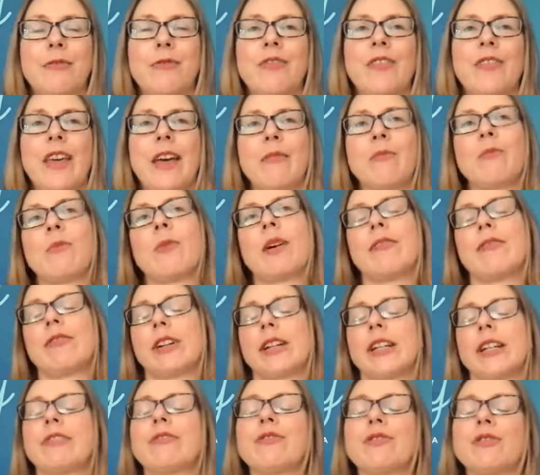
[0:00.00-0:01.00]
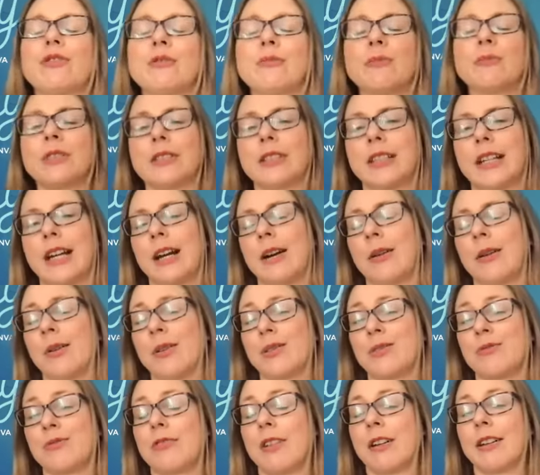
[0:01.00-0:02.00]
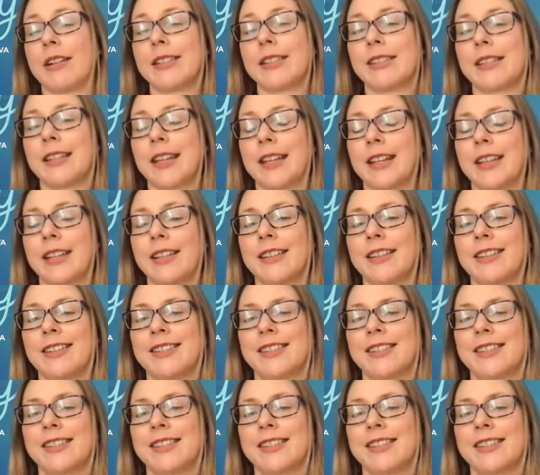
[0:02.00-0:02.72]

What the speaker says: then went very formal on how I was writing.